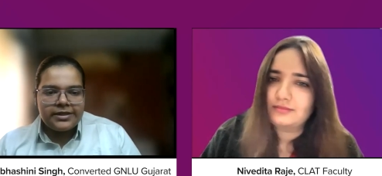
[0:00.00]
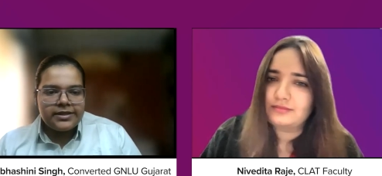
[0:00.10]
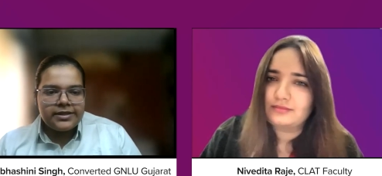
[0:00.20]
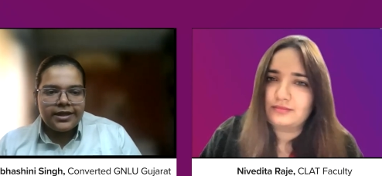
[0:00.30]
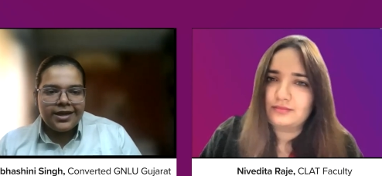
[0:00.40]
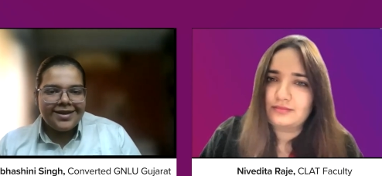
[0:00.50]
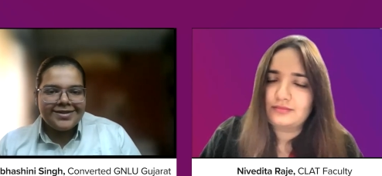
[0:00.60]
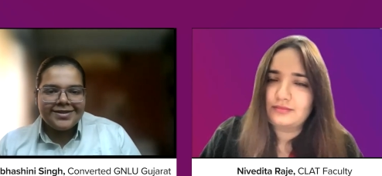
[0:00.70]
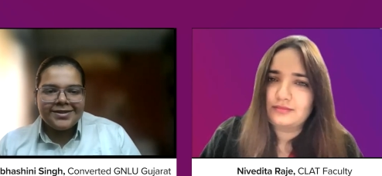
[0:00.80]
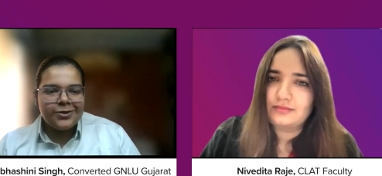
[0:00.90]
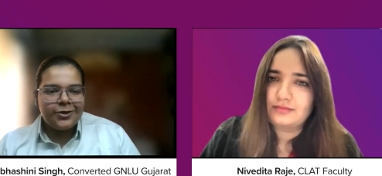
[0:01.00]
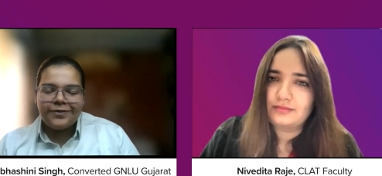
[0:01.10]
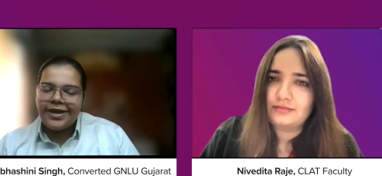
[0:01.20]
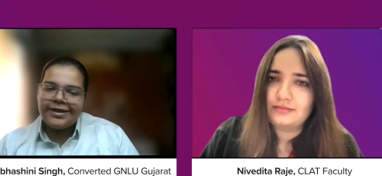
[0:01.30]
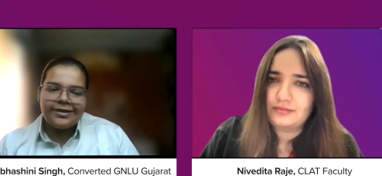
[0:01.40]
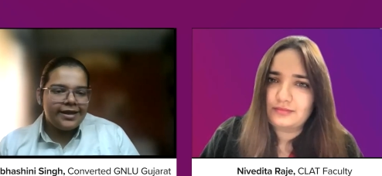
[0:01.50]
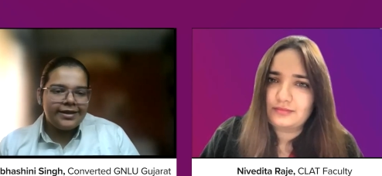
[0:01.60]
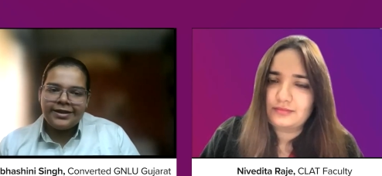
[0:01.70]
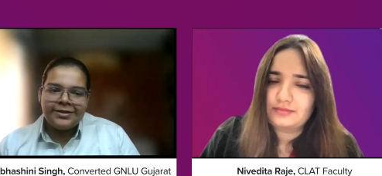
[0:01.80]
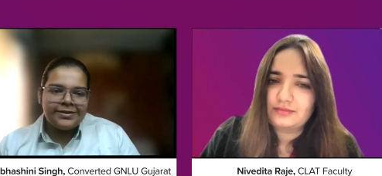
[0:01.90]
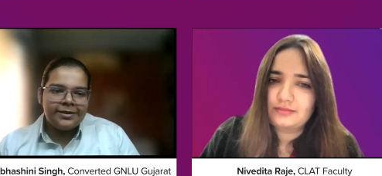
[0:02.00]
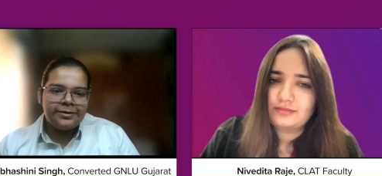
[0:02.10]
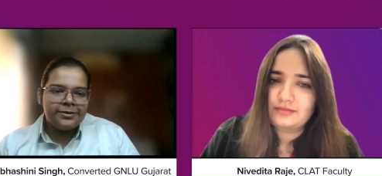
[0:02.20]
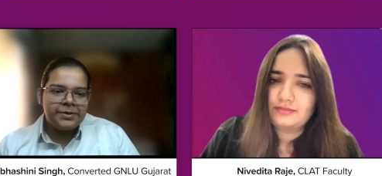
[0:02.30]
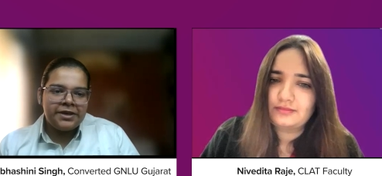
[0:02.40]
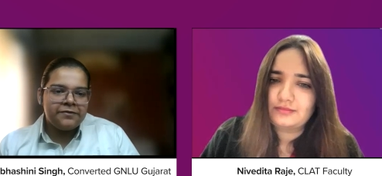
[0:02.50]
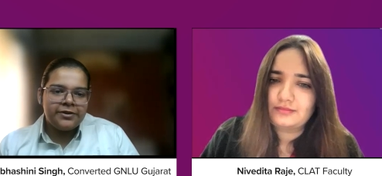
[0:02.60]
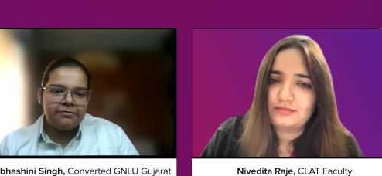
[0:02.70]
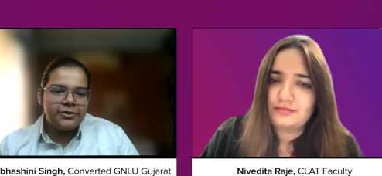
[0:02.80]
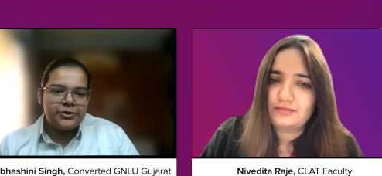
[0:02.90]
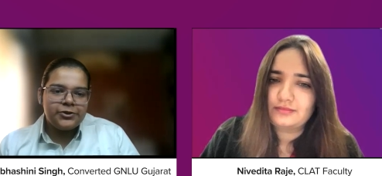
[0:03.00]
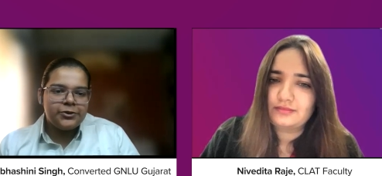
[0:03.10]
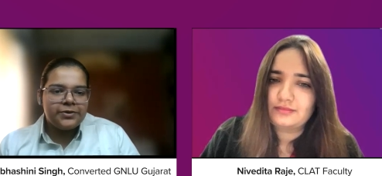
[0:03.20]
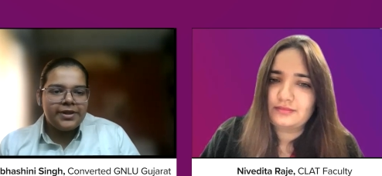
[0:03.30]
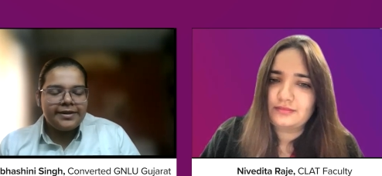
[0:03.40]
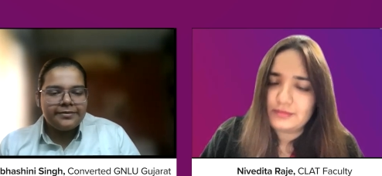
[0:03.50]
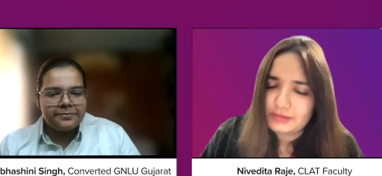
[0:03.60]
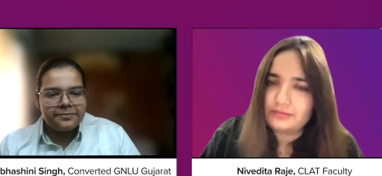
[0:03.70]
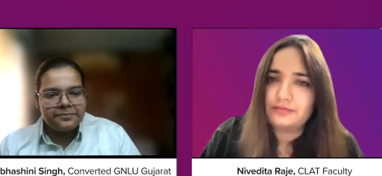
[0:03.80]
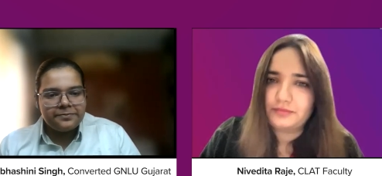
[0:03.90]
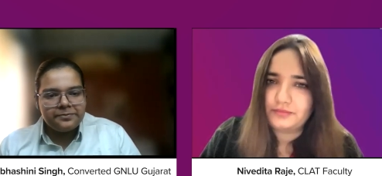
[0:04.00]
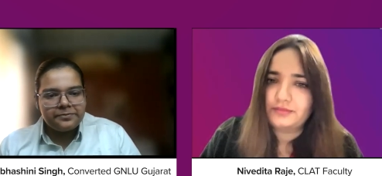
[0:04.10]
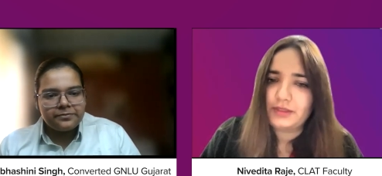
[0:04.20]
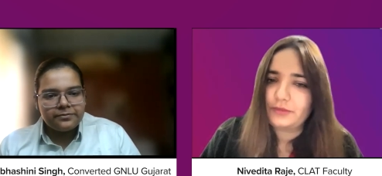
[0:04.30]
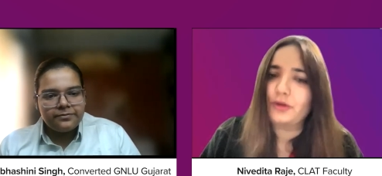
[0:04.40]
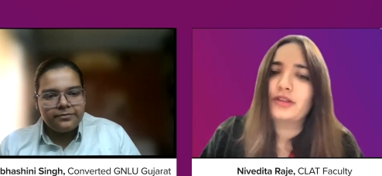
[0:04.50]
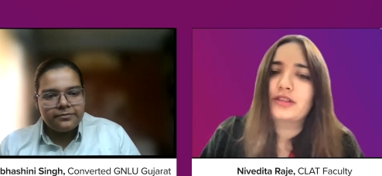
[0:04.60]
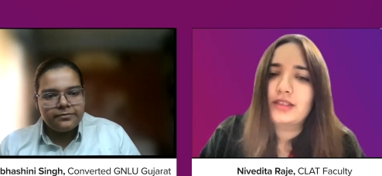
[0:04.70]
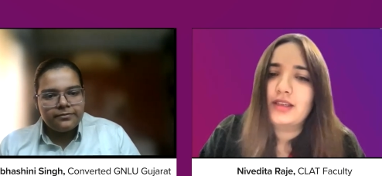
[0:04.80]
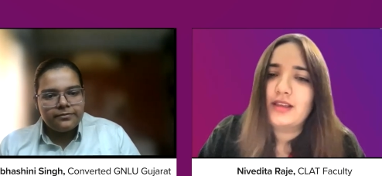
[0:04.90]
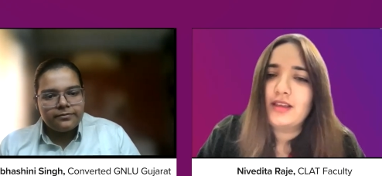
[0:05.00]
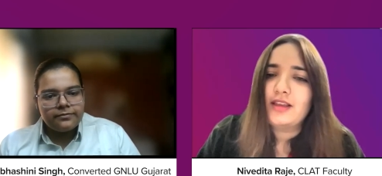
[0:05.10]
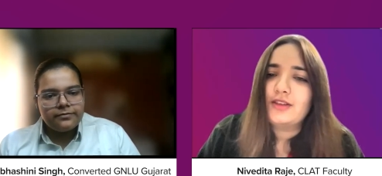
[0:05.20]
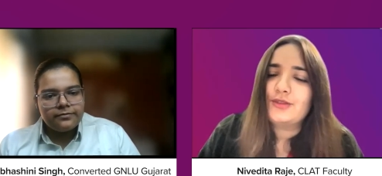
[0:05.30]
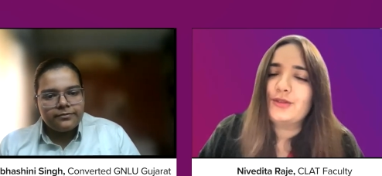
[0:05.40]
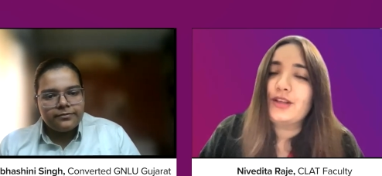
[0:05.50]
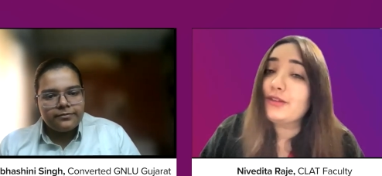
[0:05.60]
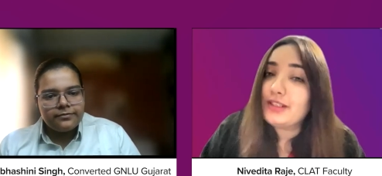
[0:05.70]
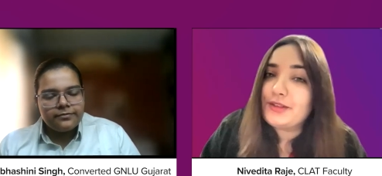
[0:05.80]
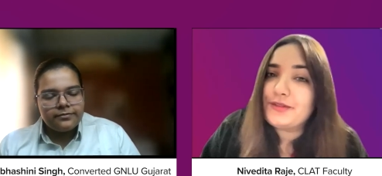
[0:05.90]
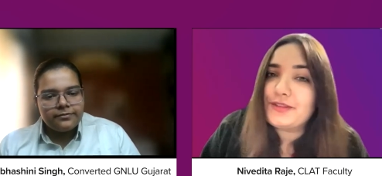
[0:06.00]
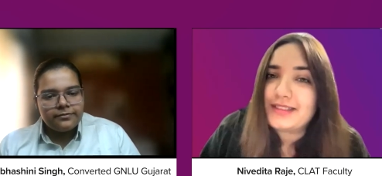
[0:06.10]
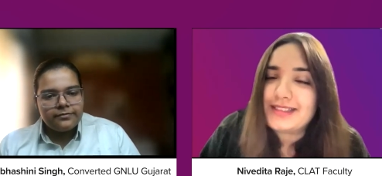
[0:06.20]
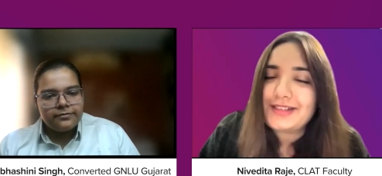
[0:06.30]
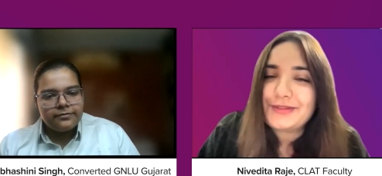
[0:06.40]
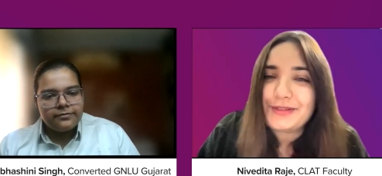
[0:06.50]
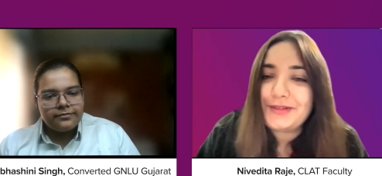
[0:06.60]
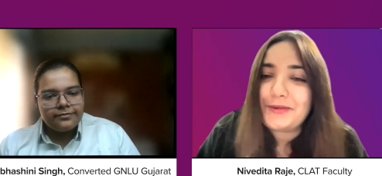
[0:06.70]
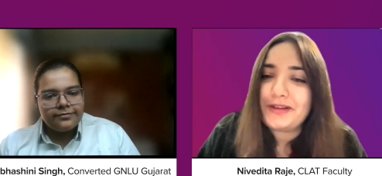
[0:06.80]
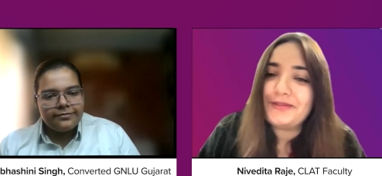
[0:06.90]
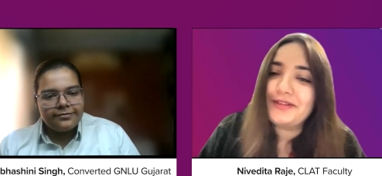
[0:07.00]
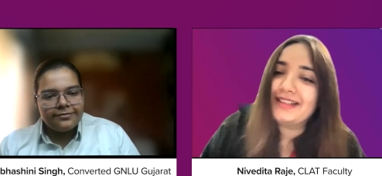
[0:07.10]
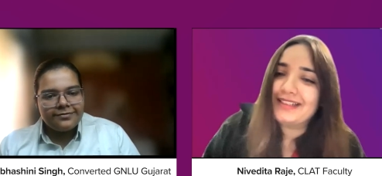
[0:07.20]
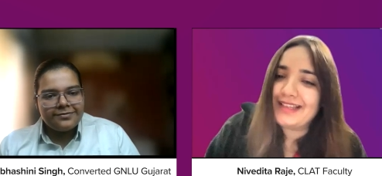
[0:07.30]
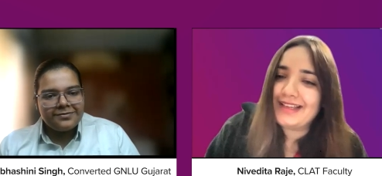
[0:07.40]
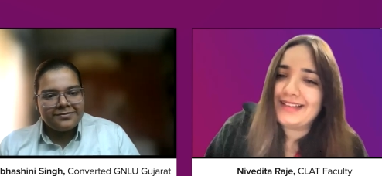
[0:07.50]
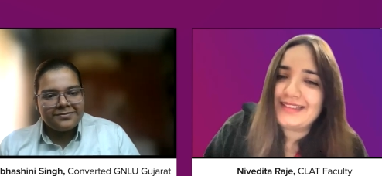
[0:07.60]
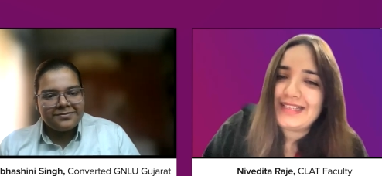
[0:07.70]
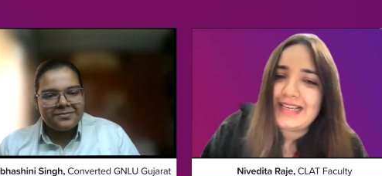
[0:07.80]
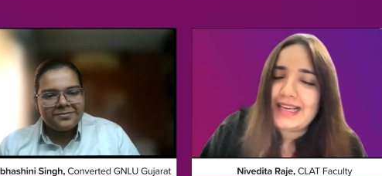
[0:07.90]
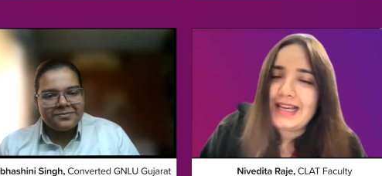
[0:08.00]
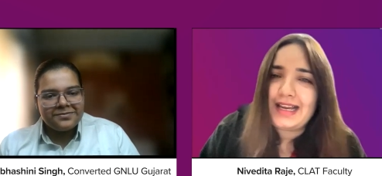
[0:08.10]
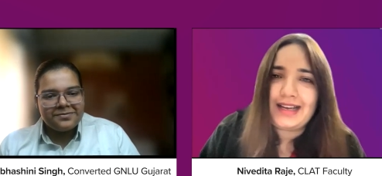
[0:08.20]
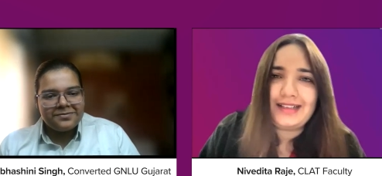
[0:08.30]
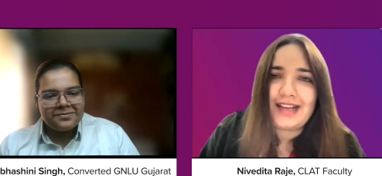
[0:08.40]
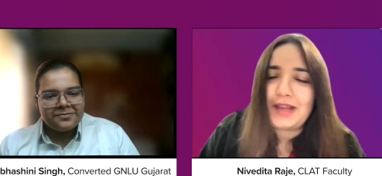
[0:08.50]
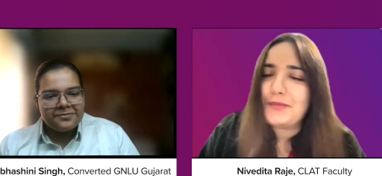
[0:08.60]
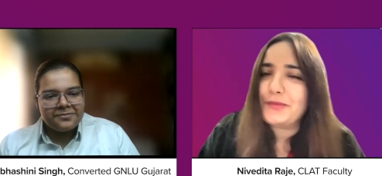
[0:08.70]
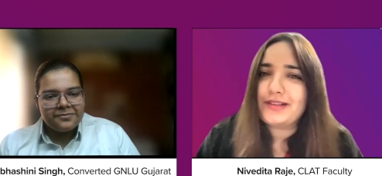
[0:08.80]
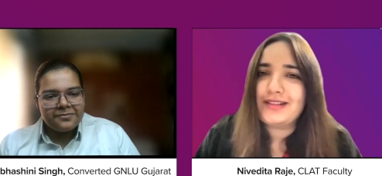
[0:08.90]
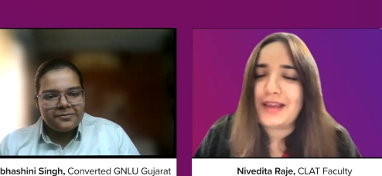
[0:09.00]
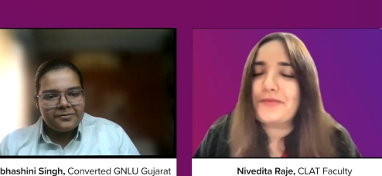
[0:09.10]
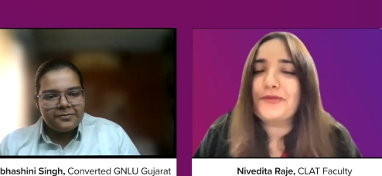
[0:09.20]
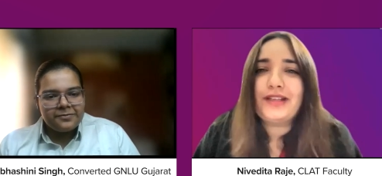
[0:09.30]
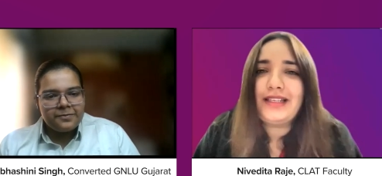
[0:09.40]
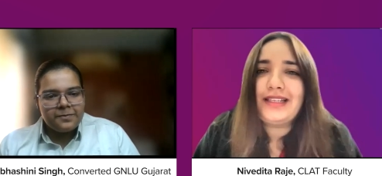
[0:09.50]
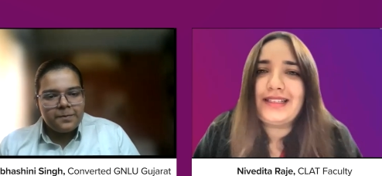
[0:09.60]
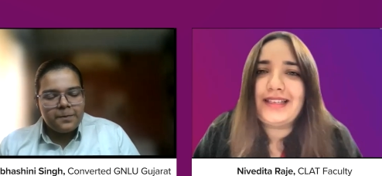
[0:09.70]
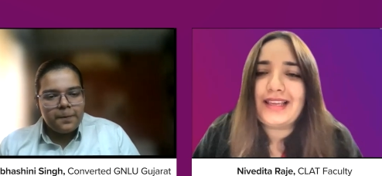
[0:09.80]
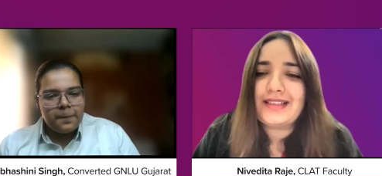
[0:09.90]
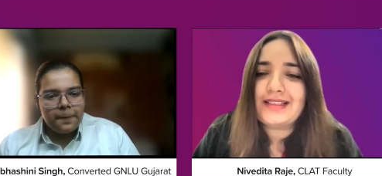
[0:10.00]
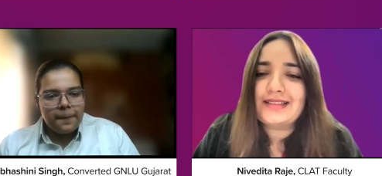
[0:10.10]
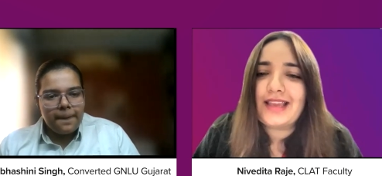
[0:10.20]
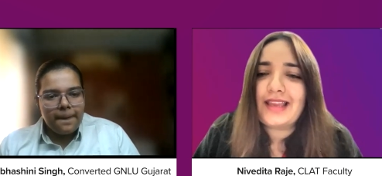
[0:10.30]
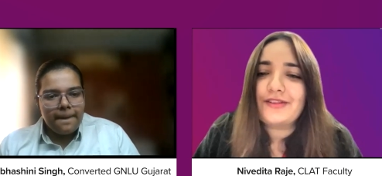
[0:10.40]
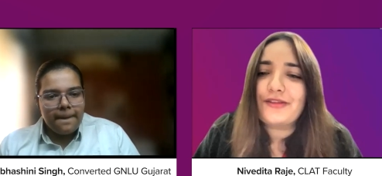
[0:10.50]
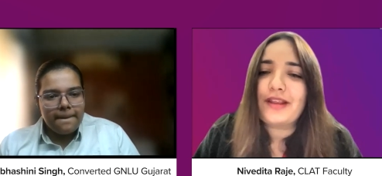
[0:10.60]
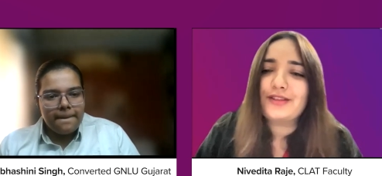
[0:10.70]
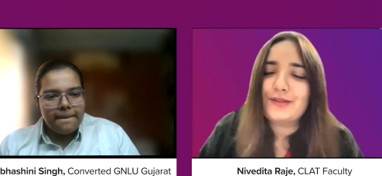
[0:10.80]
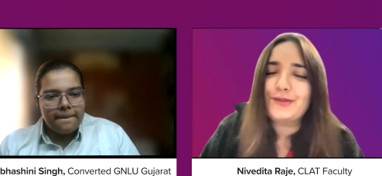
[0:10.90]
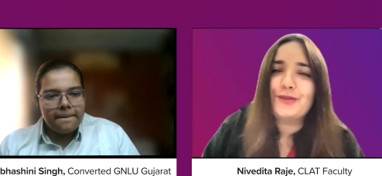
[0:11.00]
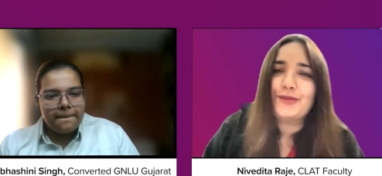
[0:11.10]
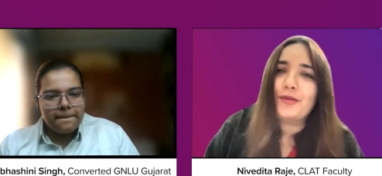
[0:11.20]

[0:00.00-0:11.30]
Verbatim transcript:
Speaker 1: consistent classes, all of that is uh, given. You should do that. Of course.
Speaker 2: So now that you have successfully qualified CLAT, Uh, I would, I'm really interested to